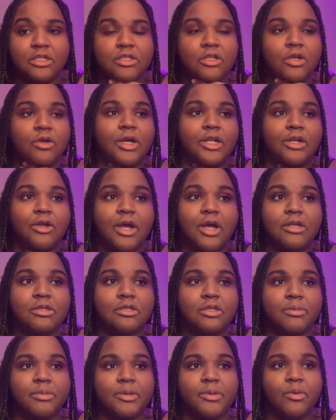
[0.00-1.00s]
So I know how
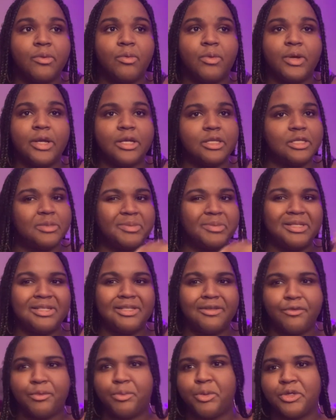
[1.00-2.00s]
some people want a
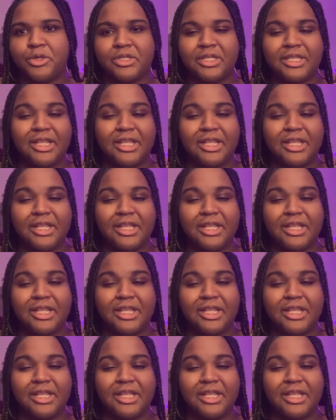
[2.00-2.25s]
specific person.